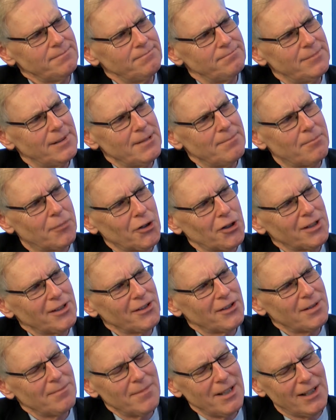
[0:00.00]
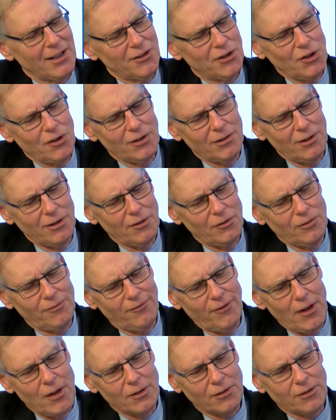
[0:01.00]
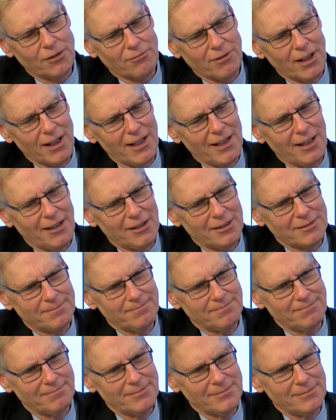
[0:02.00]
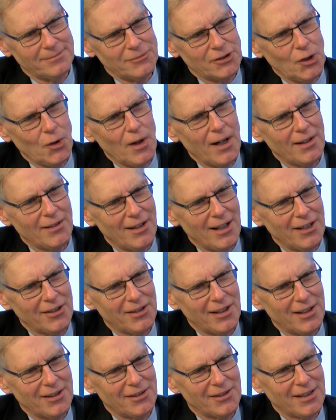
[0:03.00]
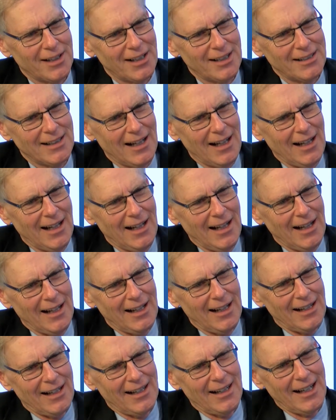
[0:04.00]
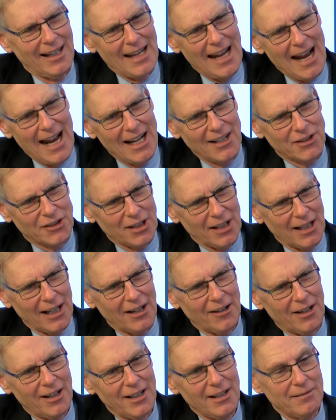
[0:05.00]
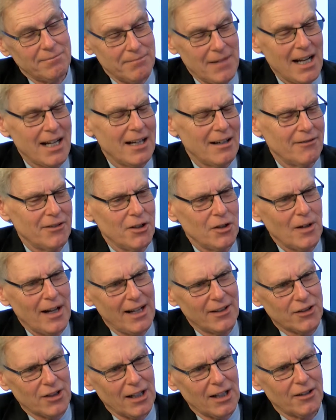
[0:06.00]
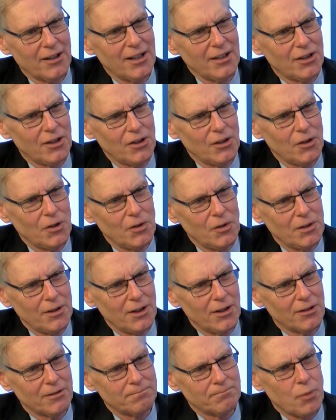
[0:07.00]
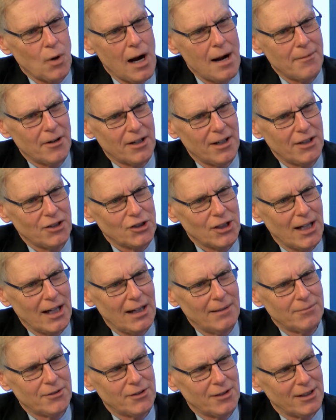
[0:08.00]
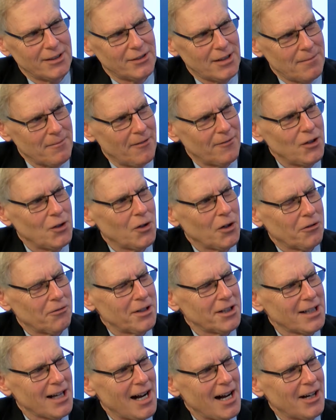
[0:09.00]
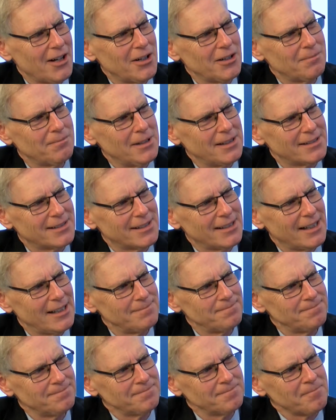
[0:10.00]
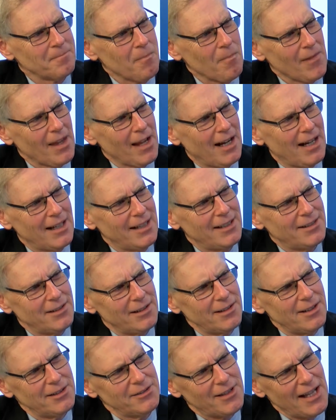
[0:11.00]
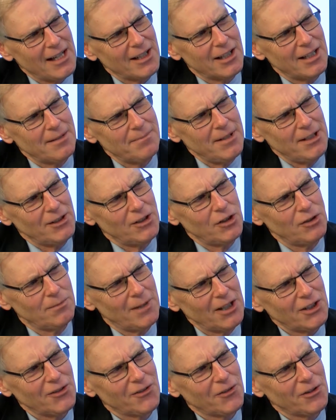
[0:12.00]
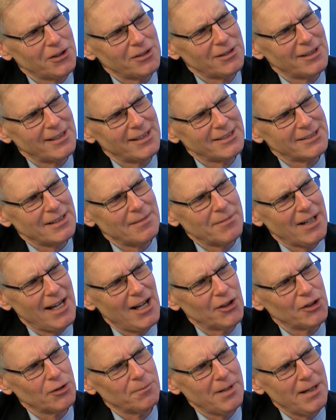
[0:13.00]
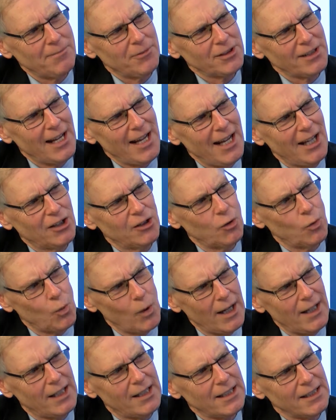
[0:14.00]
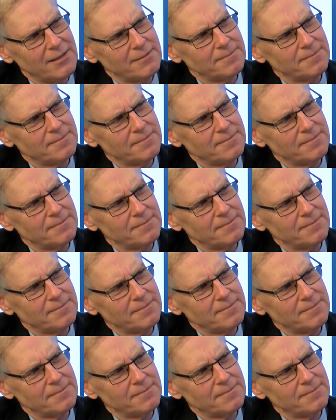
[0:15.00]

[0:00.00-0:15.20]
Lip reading: be burdensome? Because you folks really are doing this as an ancillary, many of you, ancillary to your primary jobs. Some of you are retired, but is that going to be too much for some council people to handle well?